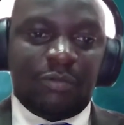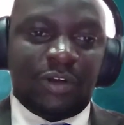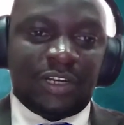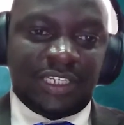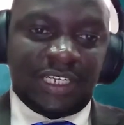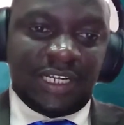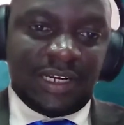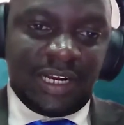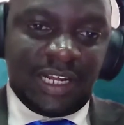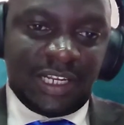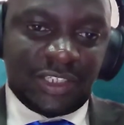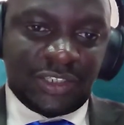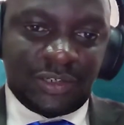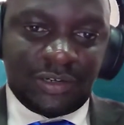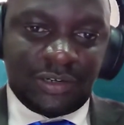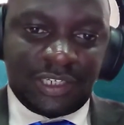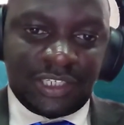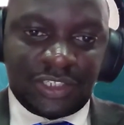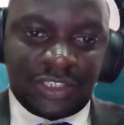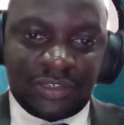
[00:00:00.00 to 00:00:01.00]
water and
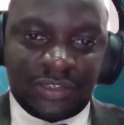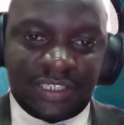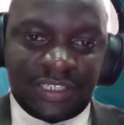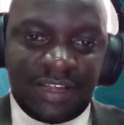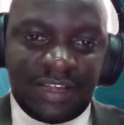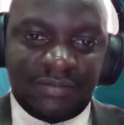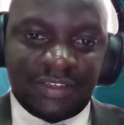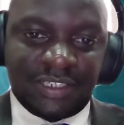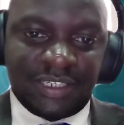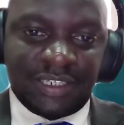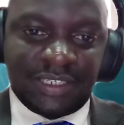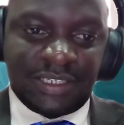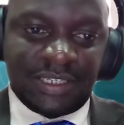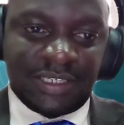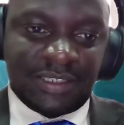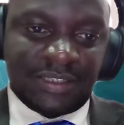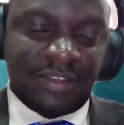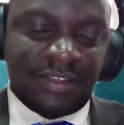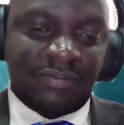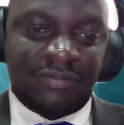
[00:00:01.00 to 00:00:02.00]
natural resource services
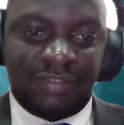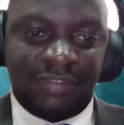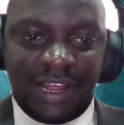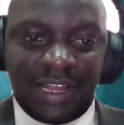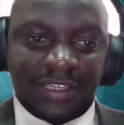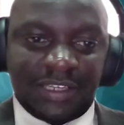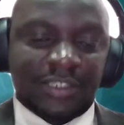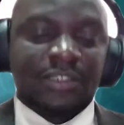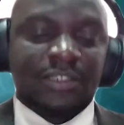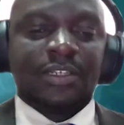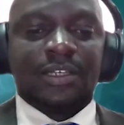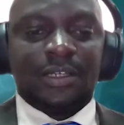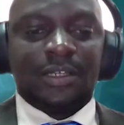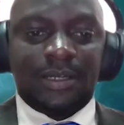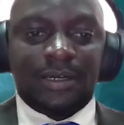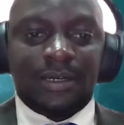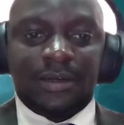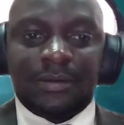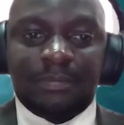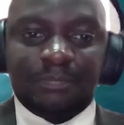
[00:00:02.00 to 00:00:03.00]
as the first
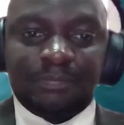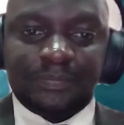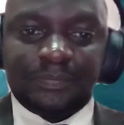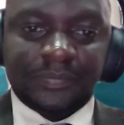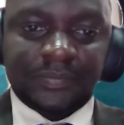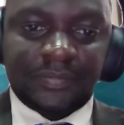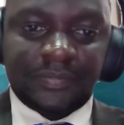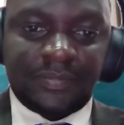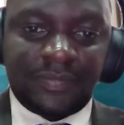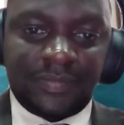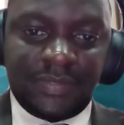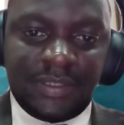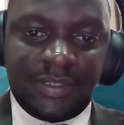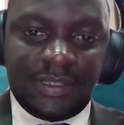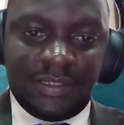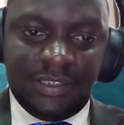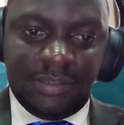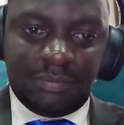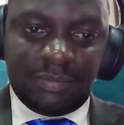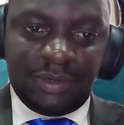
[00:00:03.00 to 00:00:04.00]

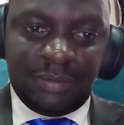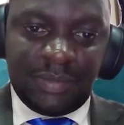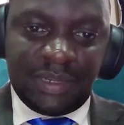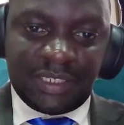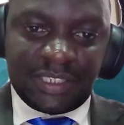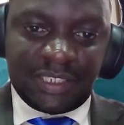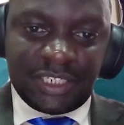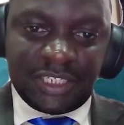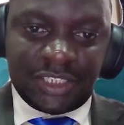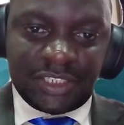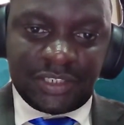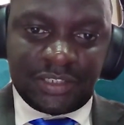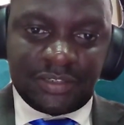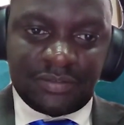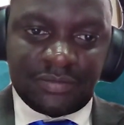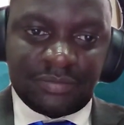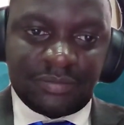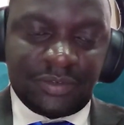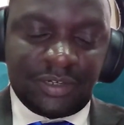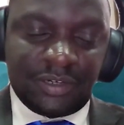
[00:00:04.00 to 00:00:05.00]
implementation
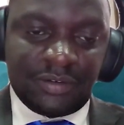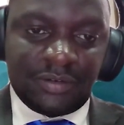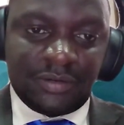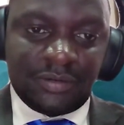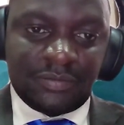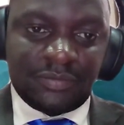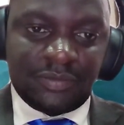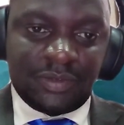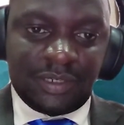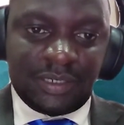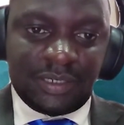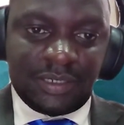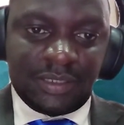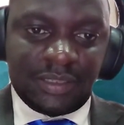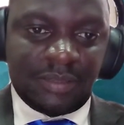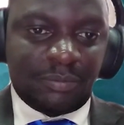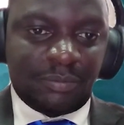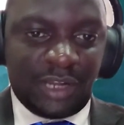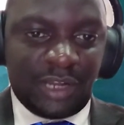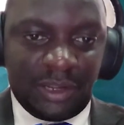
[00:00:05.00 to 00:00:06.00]
of
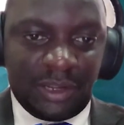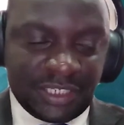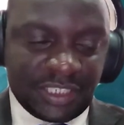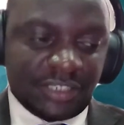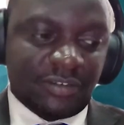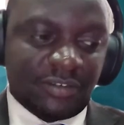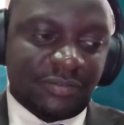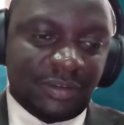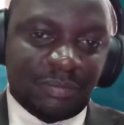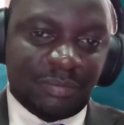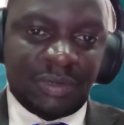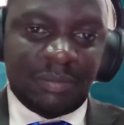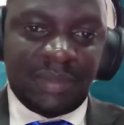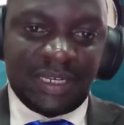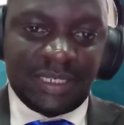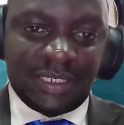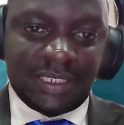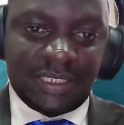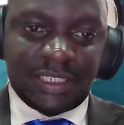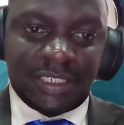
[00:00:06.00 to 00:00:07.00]
the priority of
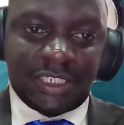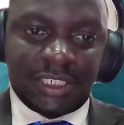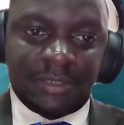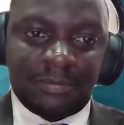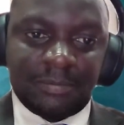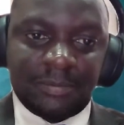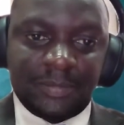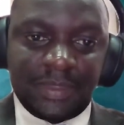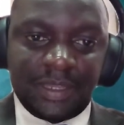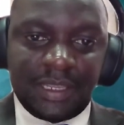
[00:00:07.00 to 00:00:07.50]
implementation.